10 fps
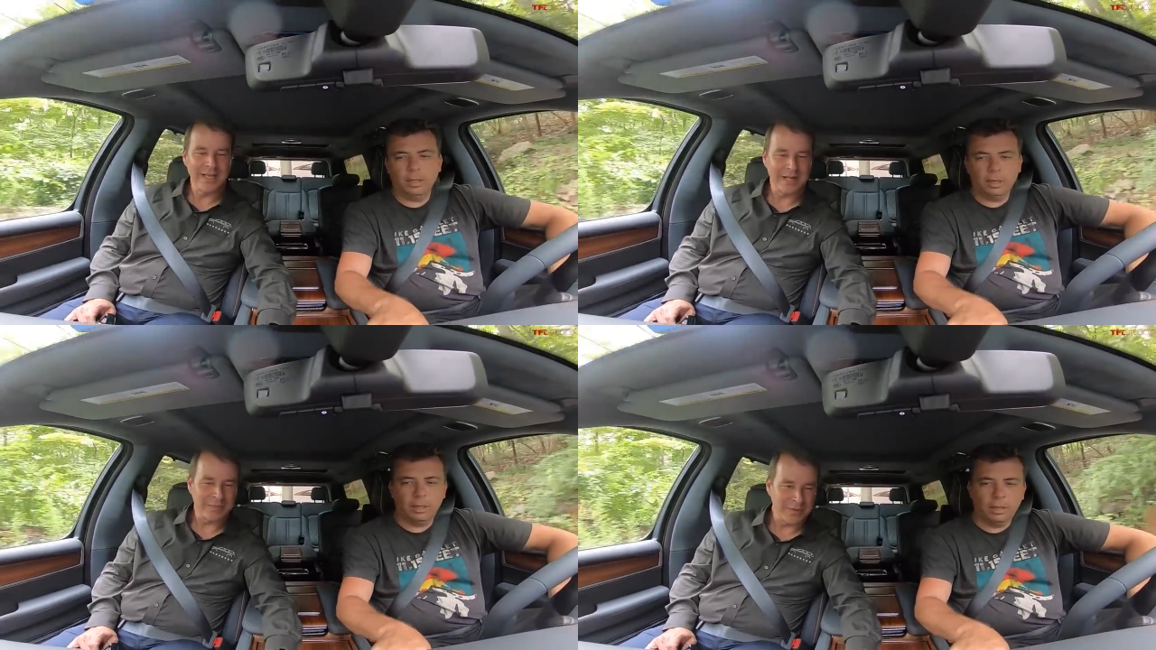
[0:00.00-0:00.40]

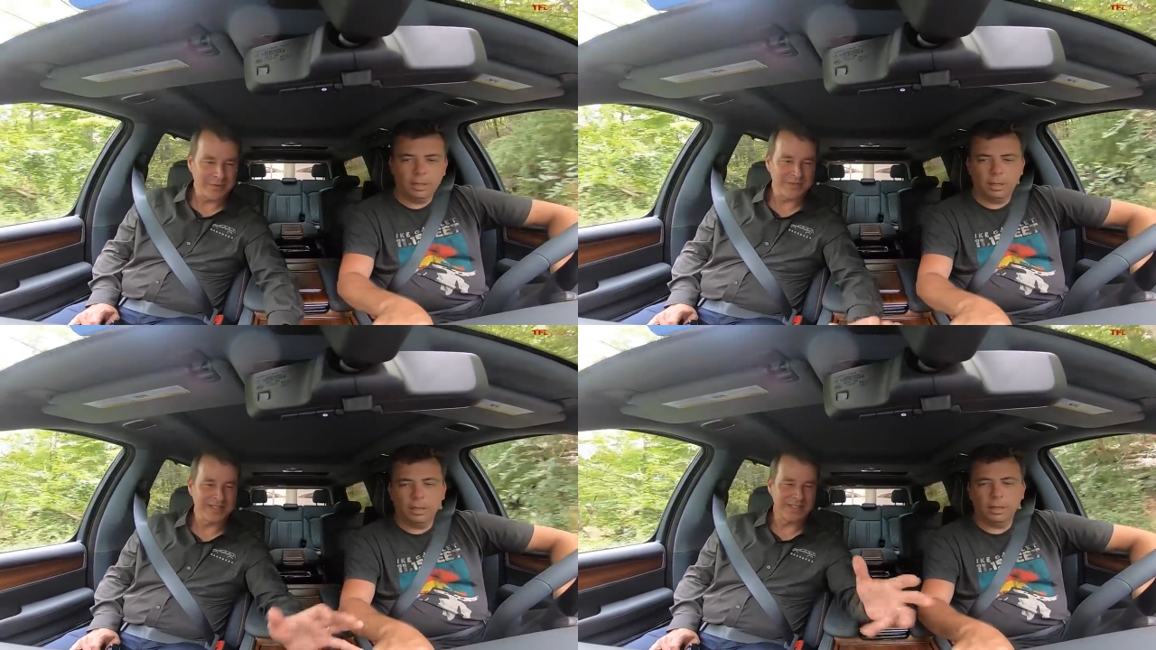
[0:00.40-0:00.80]
Speaker 1: and it
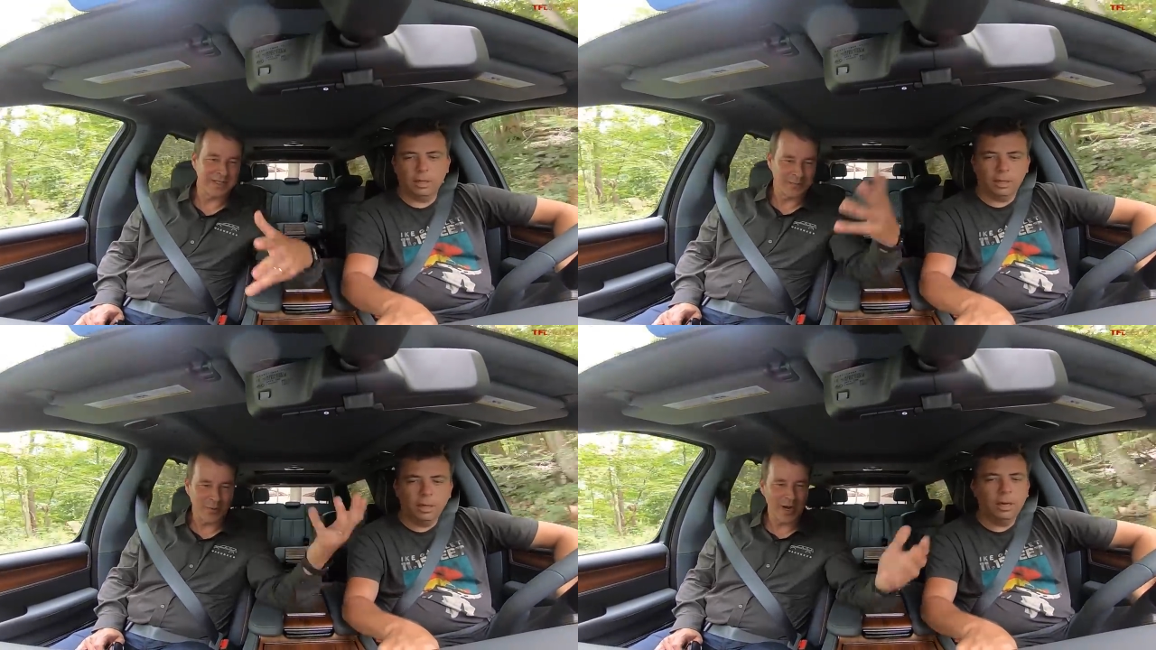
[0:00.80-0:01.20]
moves, and
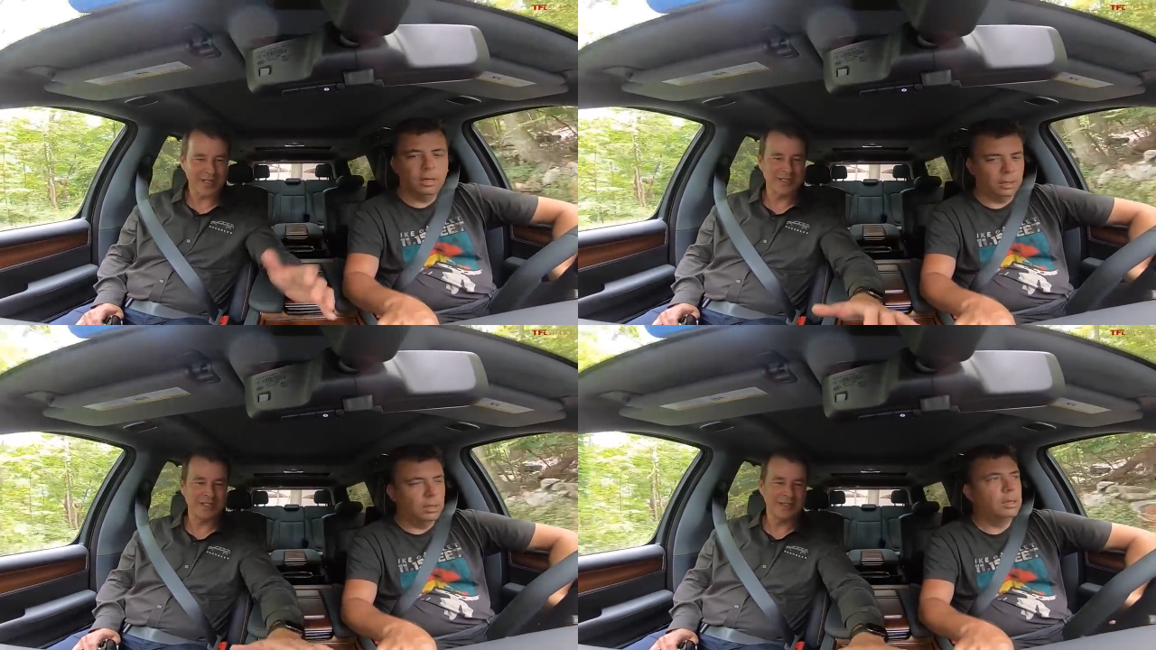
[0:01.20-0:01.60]
you can
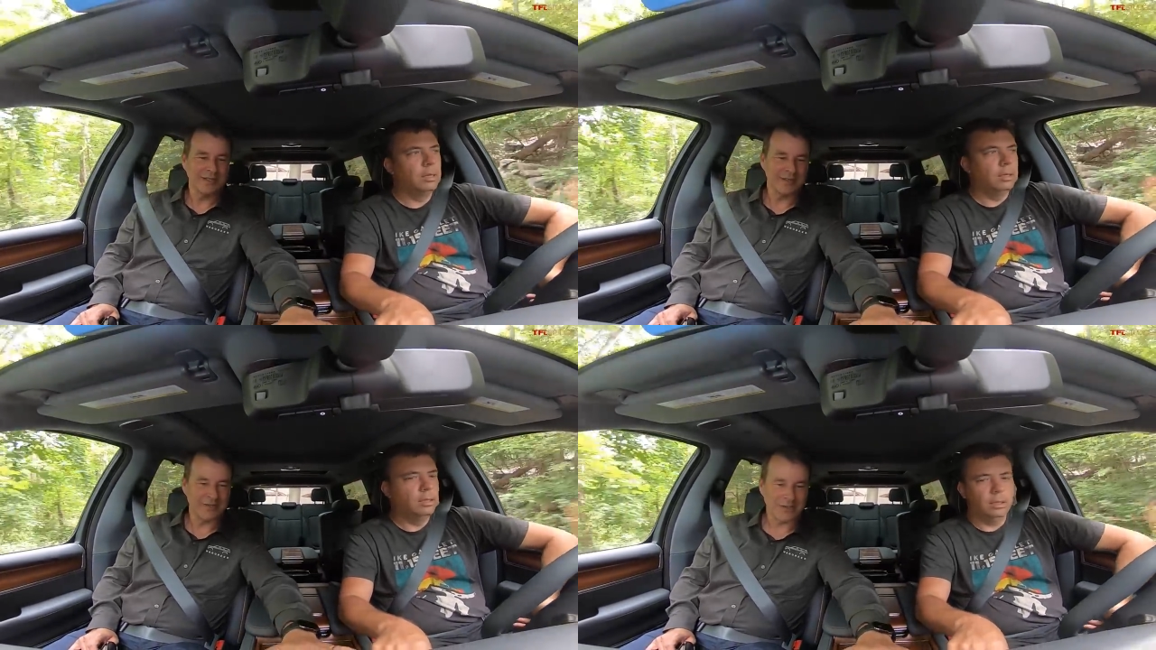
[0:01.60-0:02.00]
watch.
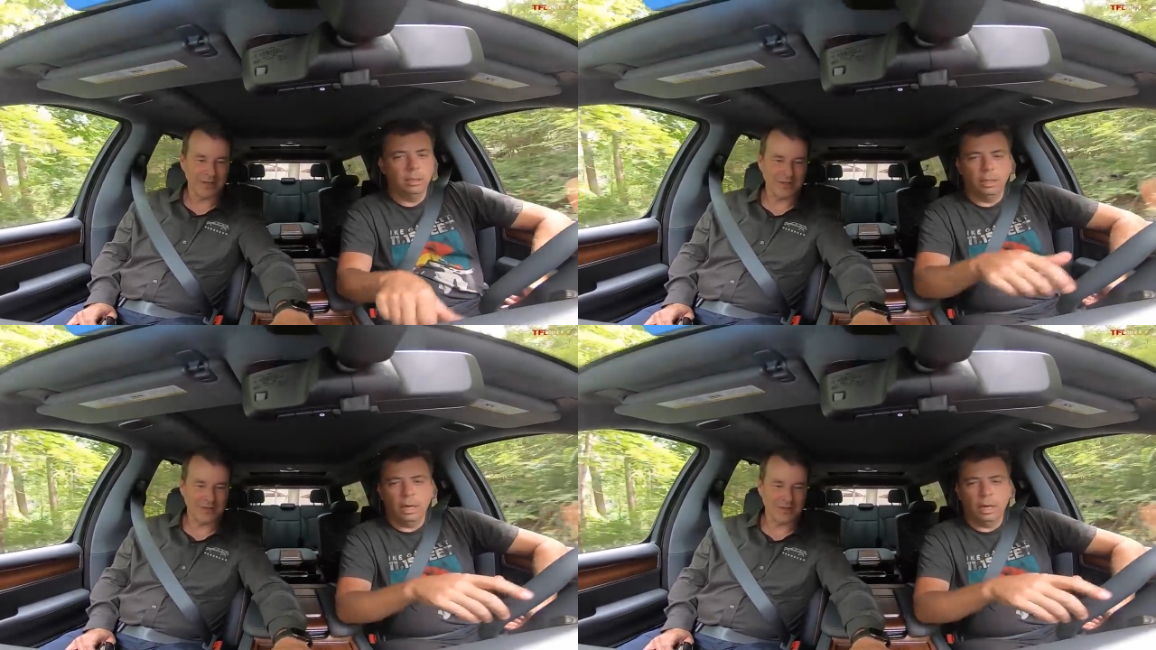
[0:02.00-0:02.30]
Uh, sorry, I